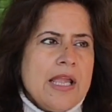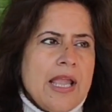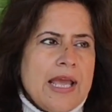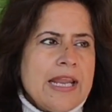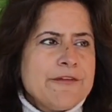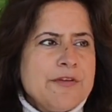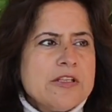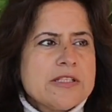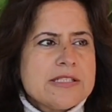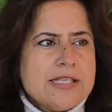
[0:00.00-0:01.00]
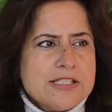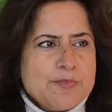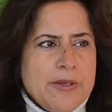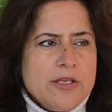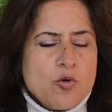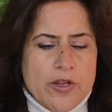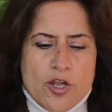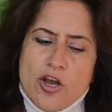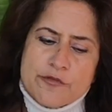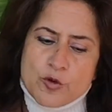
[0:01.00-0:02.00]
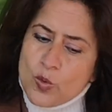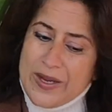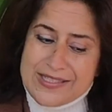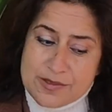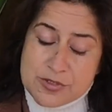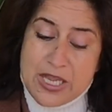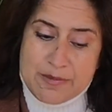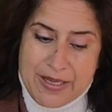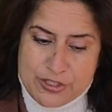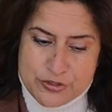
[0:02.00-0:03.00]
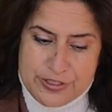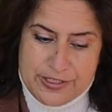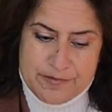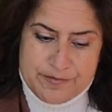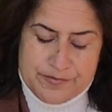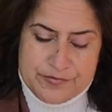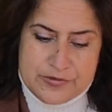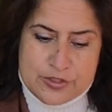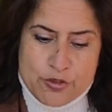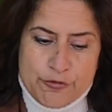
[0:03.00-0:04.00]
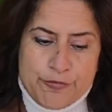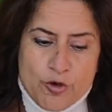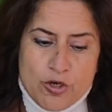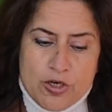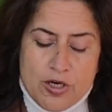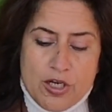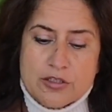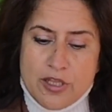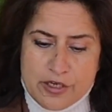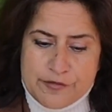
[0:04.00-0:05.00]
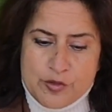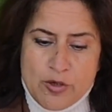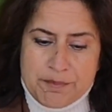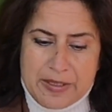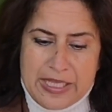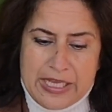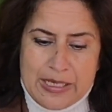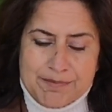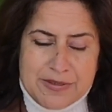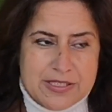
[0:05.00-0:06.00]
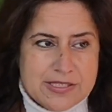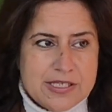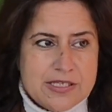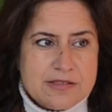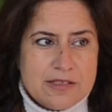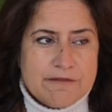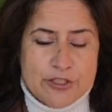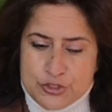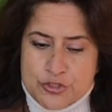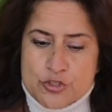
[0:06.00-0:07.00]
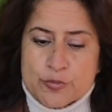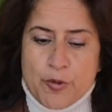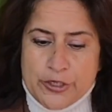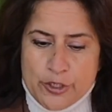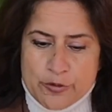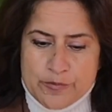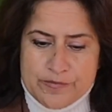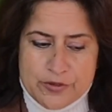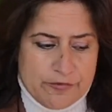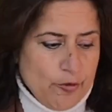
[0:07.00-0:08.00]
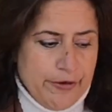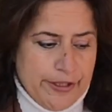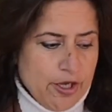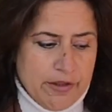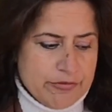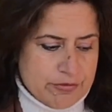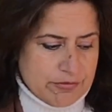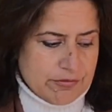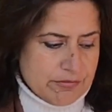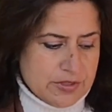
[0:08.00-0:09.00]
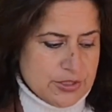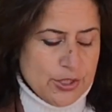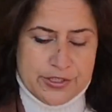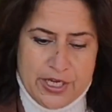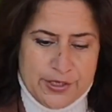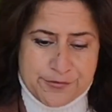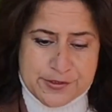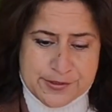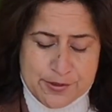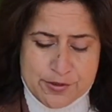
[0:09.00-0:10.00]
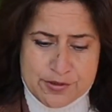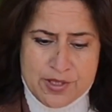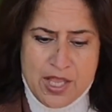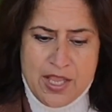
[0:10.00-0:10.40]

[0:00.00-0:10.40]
And I feel this has been going on for quite some time, actually. So for a lot of you, I'm picking up, this is version 2.0. You've already gone through the dark night of the soul,